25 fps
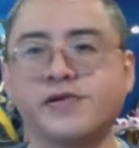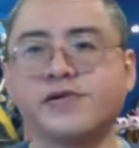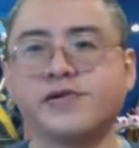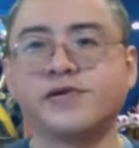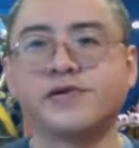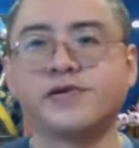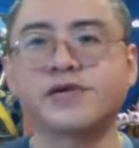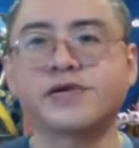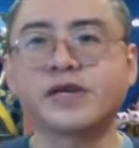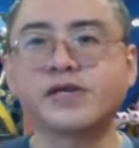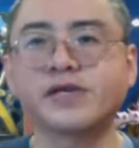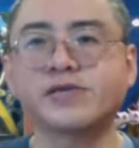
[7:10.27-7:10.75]

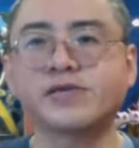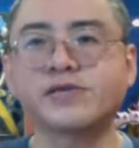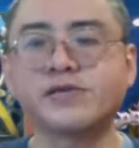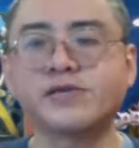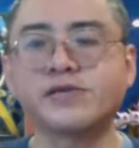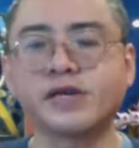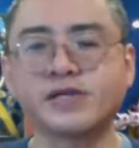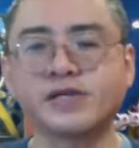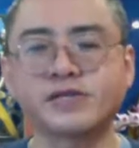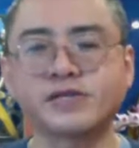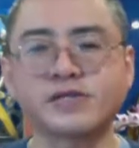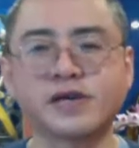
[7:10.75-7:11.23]
Okay, so
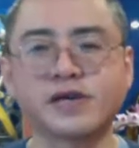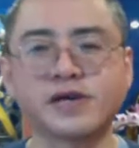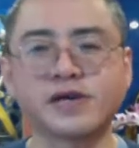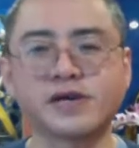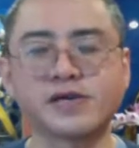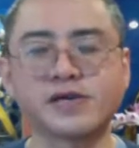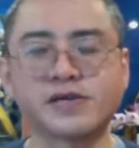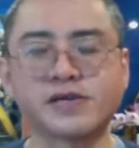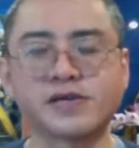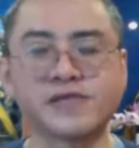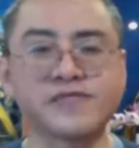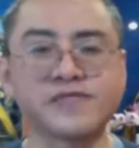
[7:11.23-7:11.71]
let's
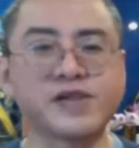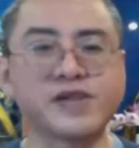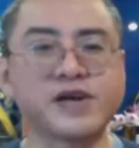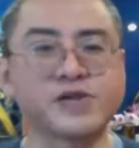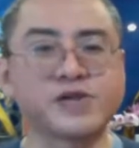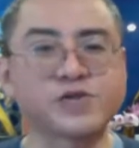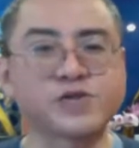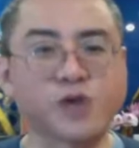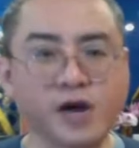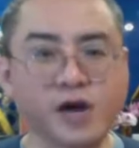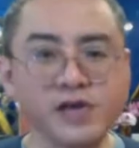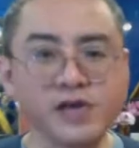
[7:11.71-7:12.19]
give that
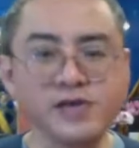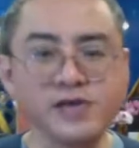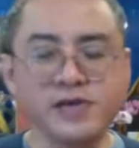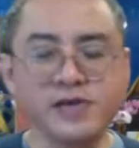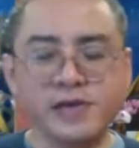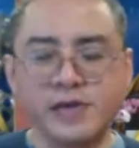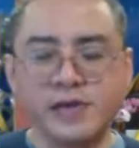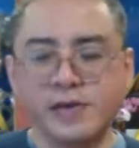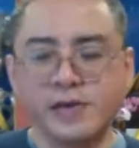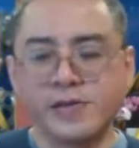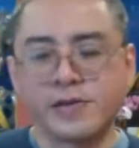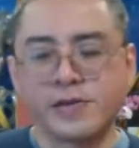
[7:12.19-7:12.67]
a try.
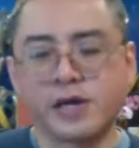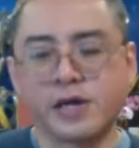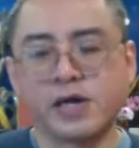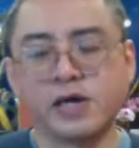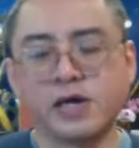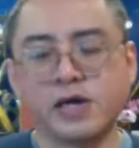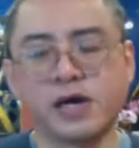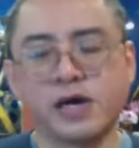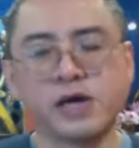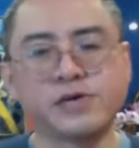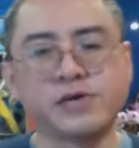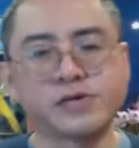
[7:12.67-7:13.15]

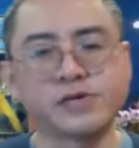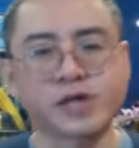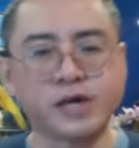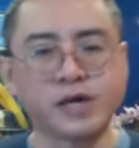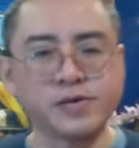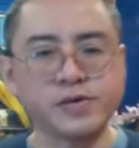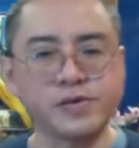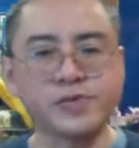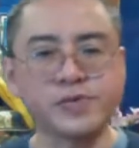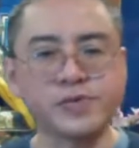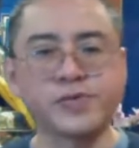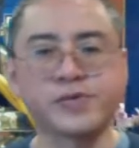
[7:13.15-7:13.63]
I'll guide
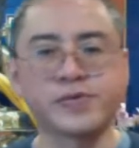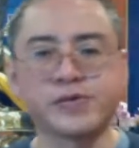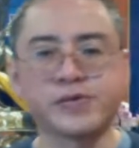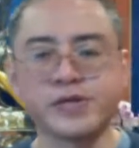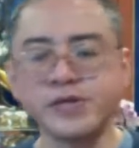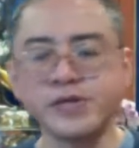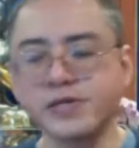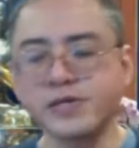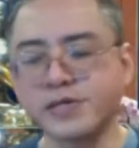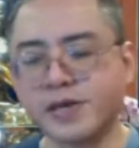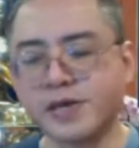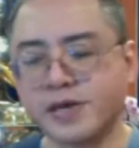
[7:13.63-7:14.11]
you through
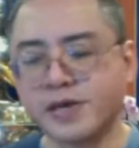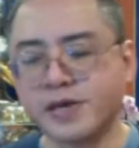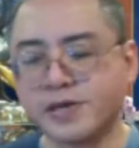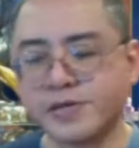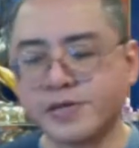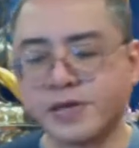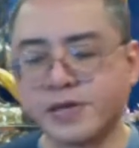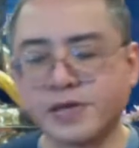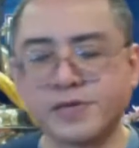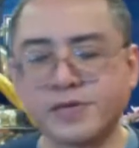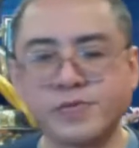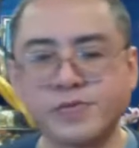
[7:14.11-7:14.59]
this
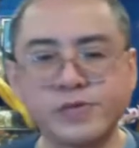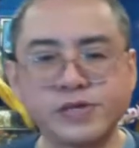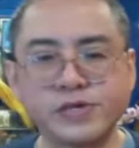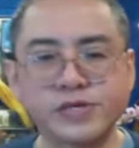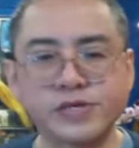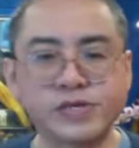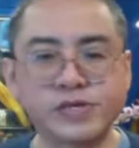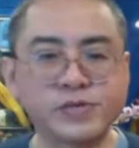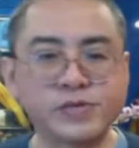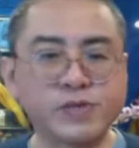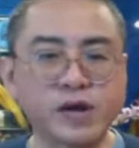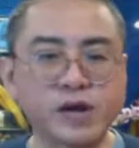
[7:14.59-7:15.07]
and we'll
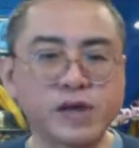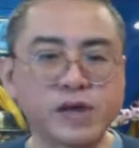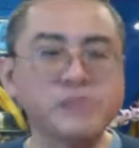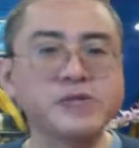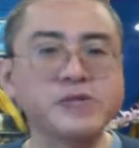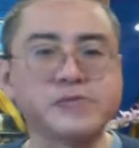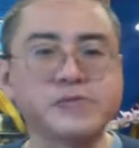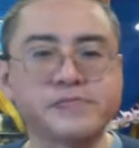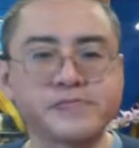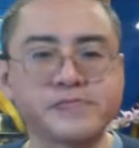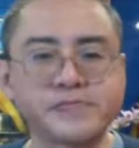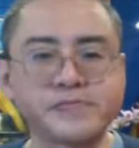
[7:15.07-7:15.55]
see what
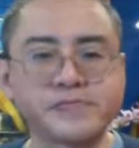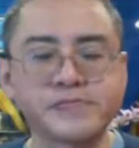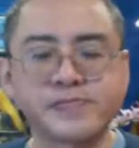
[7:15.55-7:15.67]
happens.